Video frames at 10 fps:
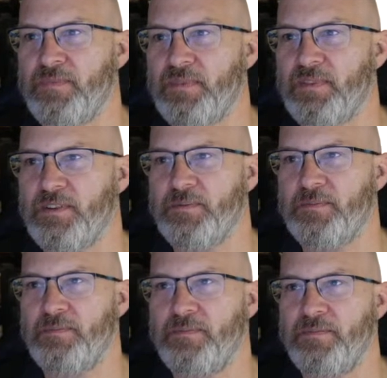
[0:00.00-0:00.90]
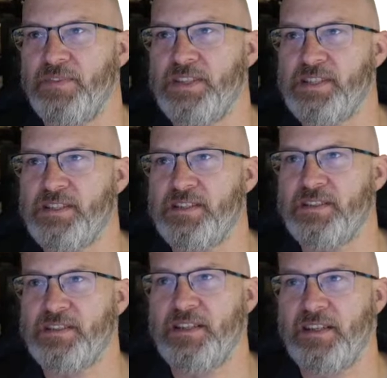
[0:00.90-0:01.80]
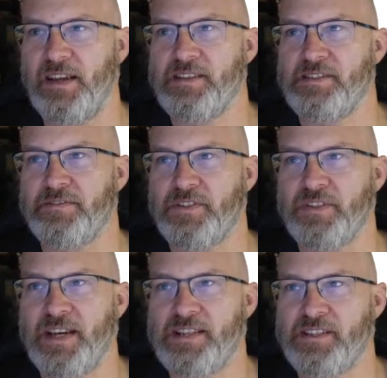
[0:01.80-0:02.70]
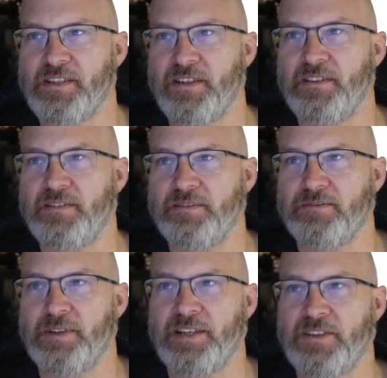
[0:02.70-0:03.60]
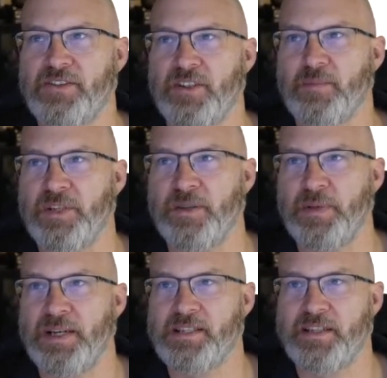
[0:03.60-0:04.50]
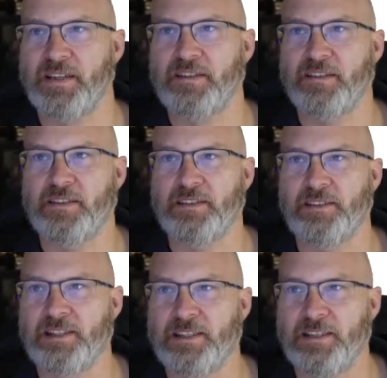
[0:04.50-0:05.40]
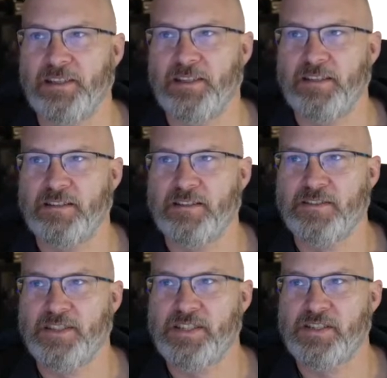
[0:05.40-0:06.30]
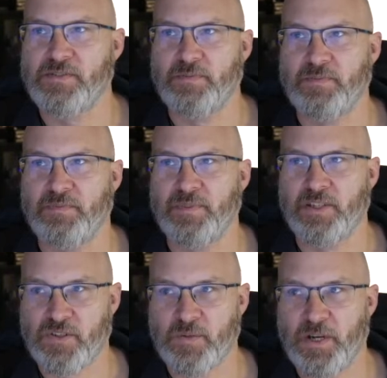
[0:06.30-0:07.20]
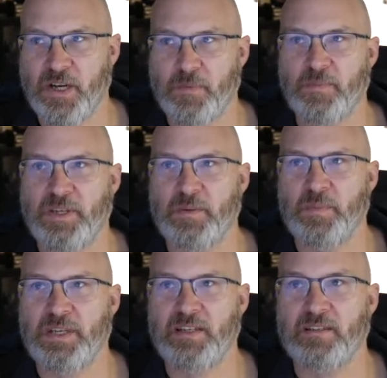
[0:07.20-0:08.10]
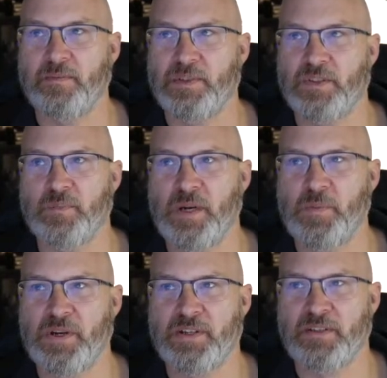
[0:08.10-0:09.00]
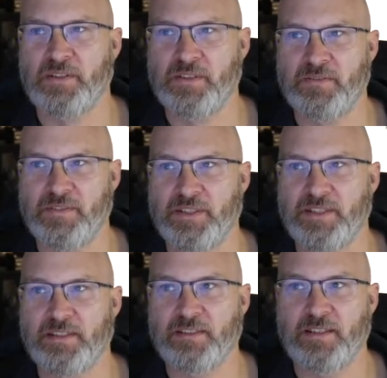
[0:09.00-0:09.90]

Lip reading: like, this is it as of 2 days ago, running a job, putting parts down. And this is controlled by OpenPnP through my protocol converter,